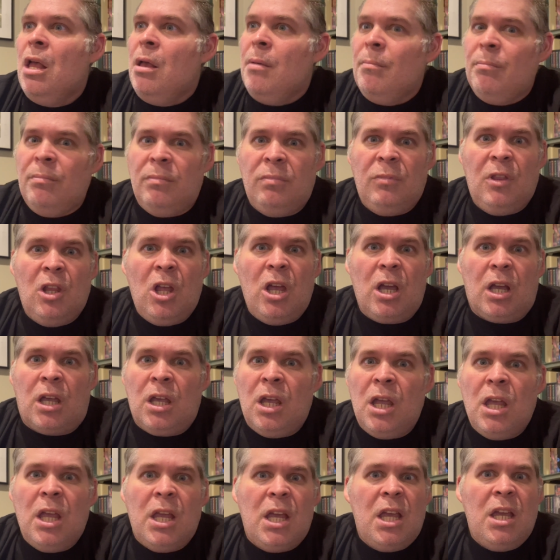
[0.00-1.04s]
look,
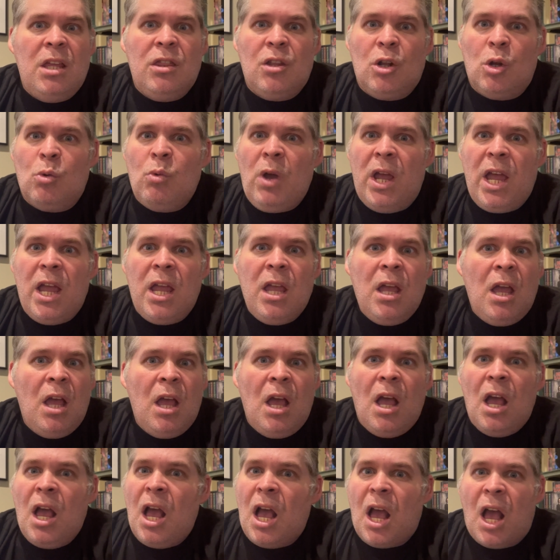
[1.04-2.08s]
either way,
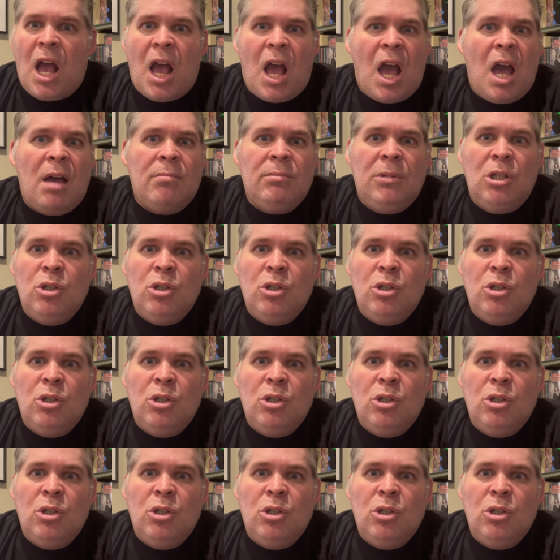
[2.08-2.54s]
I'm